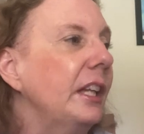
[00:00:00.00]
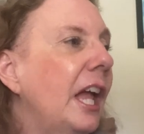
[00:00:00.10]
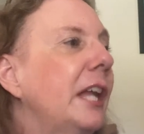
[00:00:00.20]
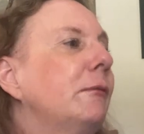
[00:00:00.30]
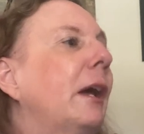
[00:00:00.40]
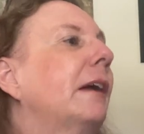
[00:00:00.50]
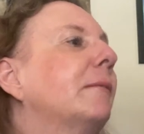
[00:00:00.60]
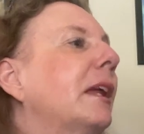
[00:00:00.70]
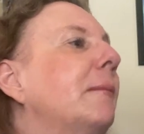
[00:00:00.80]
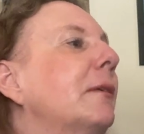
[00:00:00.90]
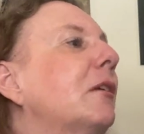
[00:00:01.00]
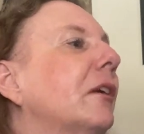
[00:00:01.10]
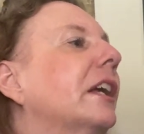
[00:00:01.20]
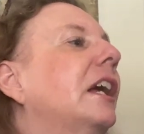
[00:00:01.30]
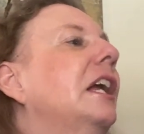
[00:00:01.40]
anyway, I'm keeping
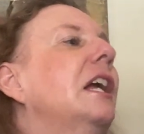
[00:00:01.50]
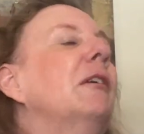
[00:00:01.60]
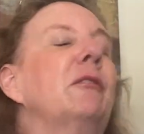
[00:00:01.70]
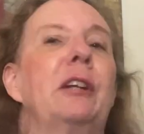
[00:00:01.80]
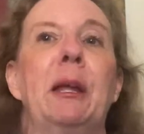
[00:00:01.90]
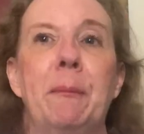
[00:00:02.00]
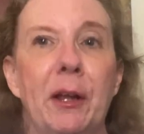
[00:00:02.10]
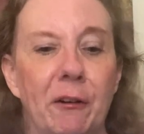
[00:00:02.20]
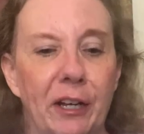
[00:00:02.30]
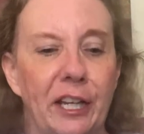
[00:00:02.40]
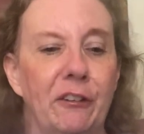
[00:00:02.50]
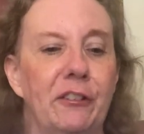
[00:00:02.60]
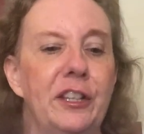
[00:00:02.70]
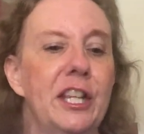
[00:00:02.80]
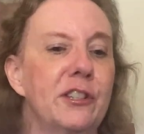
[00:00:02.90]
going here.
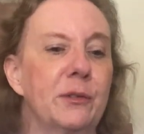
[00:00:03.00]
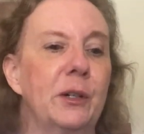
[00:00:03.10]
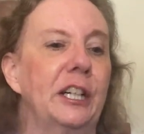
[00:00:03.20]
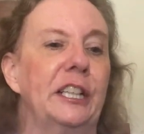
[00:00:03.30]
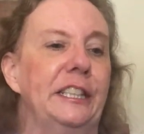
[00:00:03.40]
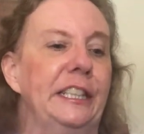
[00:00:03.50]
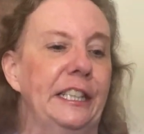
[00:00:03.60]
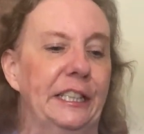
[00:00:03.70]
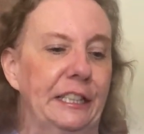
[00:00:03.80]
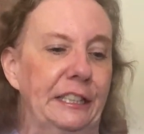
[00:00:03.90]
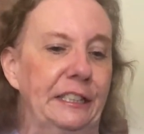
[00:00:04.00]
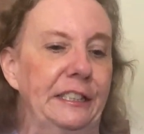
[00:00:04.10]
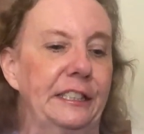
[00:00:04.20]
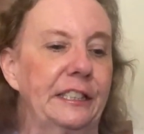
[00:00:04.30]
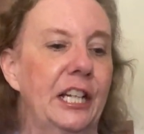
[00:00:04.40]
This one
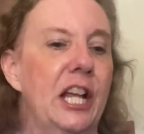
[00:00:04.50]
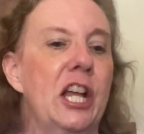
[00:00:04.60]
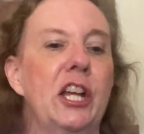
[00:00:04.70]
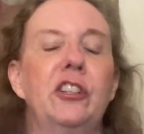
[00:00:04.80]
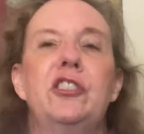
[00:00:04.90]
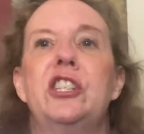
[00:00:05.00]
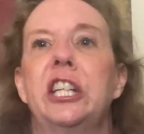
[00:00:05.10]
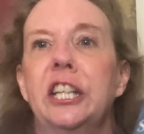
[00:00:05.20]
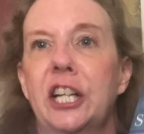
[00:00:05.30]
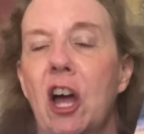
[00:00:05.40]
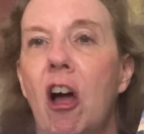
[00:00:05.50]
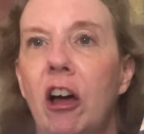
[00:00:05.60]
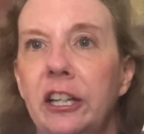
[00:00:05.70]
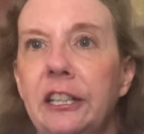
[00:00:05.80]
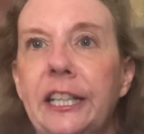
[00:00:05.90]
is Sheila
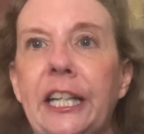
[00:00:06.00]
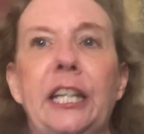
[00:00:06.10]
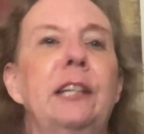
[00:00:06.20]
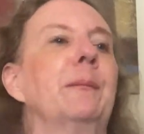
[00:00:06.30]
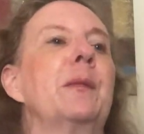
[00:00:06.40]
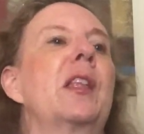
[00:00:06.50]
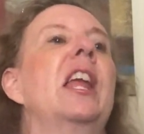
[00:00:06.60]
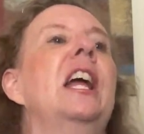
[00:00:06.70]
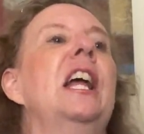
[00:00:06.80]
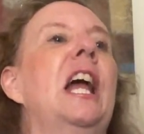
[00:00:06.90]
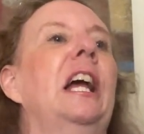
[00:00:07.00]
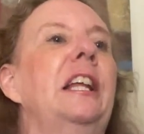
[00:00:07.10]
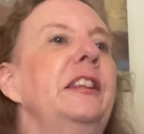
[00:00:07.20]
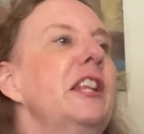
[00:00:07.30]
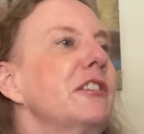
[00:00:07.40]
Connolly.
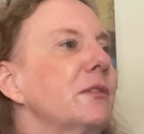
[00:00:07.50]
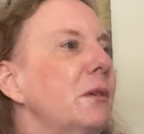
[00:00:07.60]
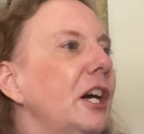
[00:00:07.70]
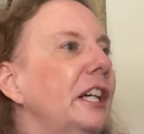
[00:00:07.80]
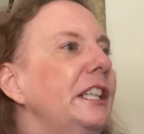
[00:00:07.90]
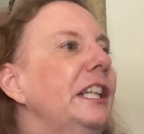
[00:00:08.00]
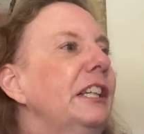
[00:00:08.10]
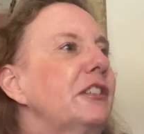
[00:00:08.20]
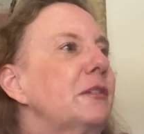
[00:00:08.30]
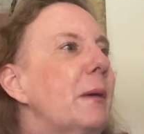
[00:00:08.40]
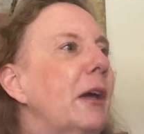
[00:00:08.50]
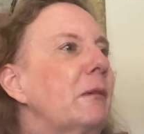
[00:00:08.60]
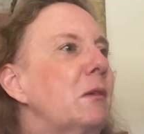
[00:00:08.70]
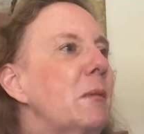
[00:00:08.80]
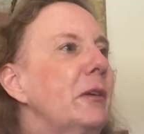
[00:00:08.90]
And this one is about a
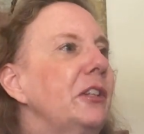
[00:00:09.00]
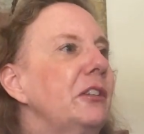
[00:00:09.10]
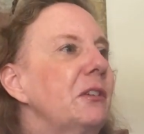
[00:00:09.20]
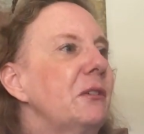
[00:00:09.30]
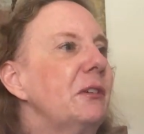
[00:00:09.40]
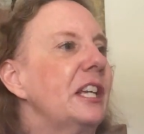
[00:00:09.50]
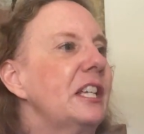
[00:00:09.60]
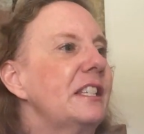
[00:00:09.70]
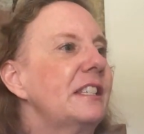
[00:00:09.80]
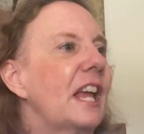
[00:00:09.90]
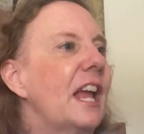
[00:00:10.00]
woman who is